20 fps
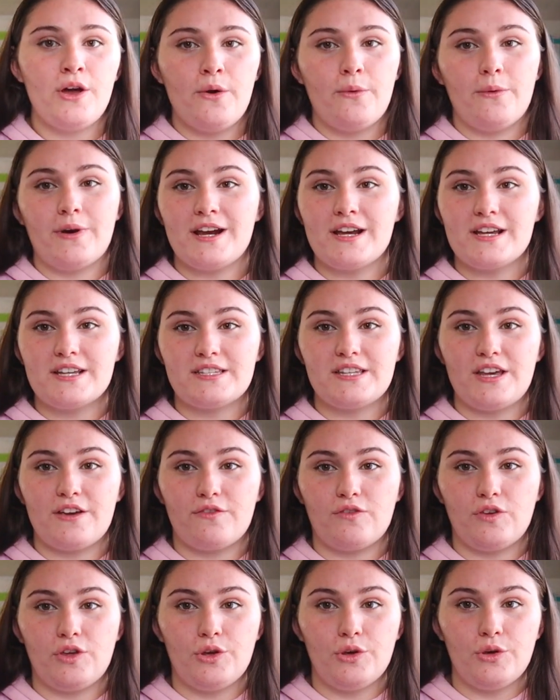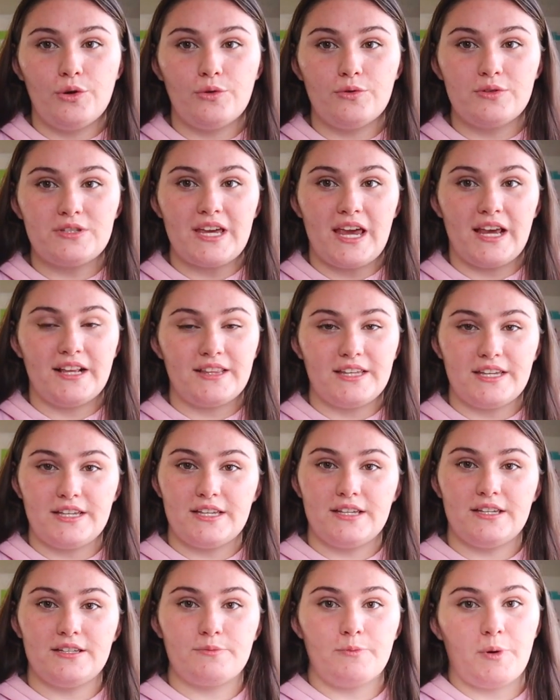Whereas if you take
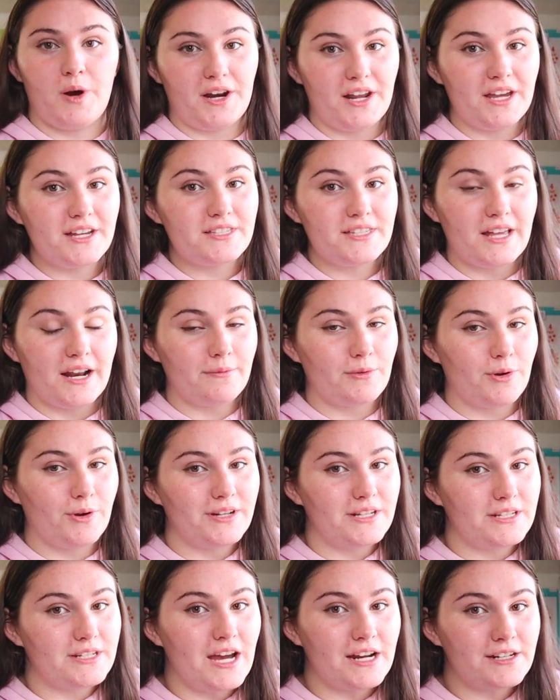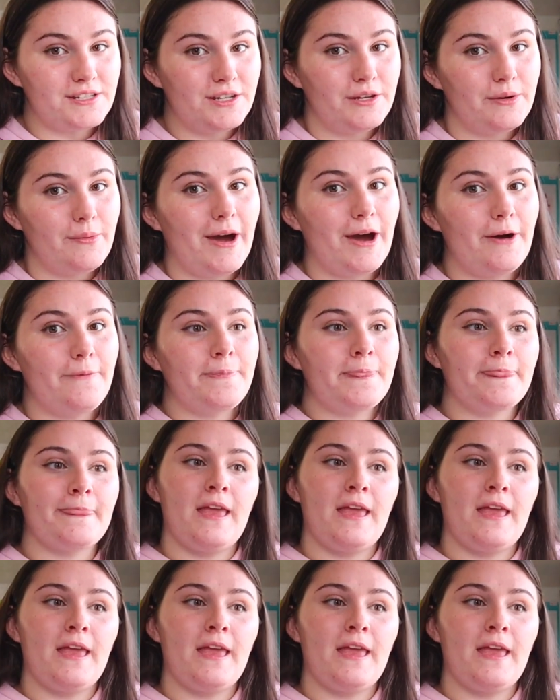these products that I'm going to talk to you about,